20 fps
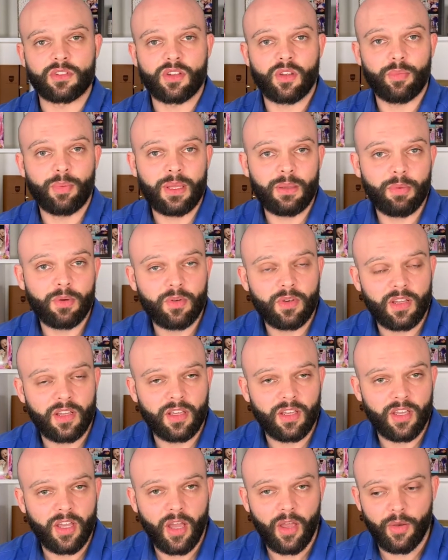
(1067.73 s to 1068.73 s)
So people
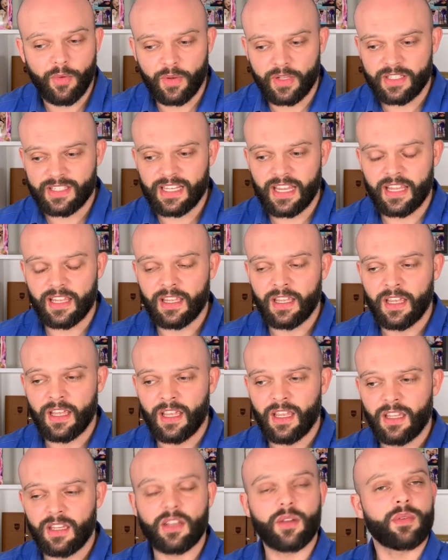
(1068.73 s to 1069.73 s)
can go and say,
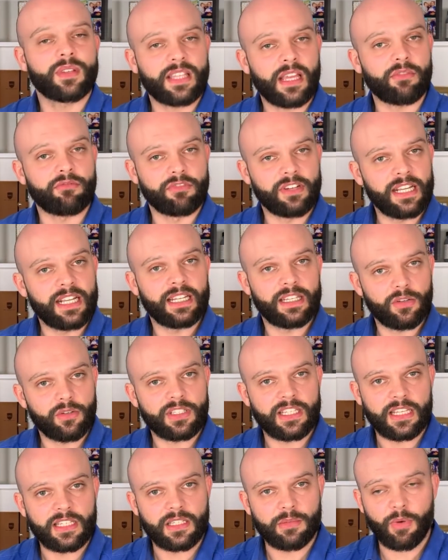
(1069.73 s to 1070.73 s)
you know, is that really your
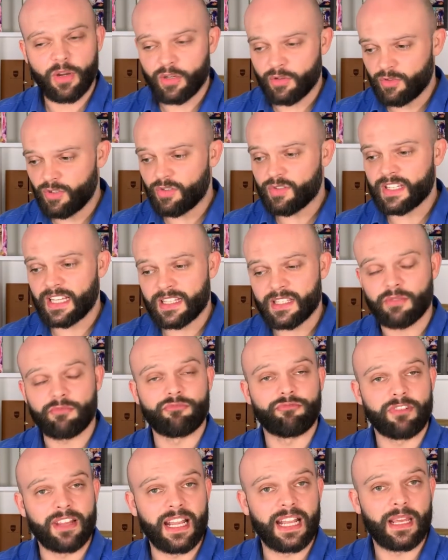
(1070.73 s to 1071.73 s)
testimonial? You said
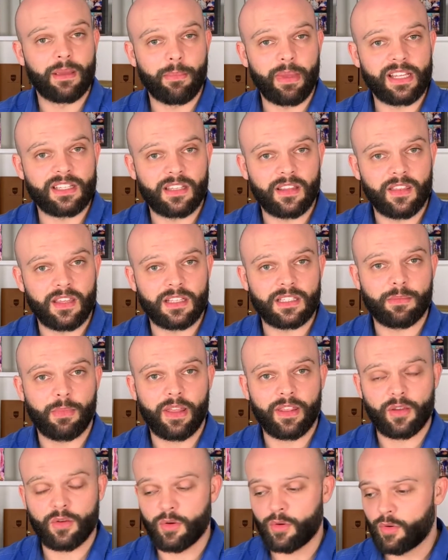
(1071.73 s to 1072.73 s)
some really amazing things
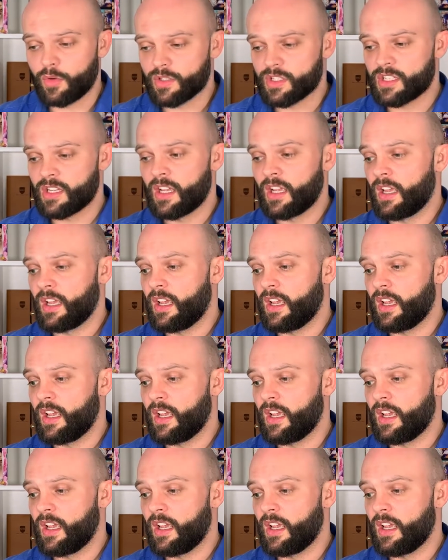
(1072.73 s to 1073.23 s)
about the course.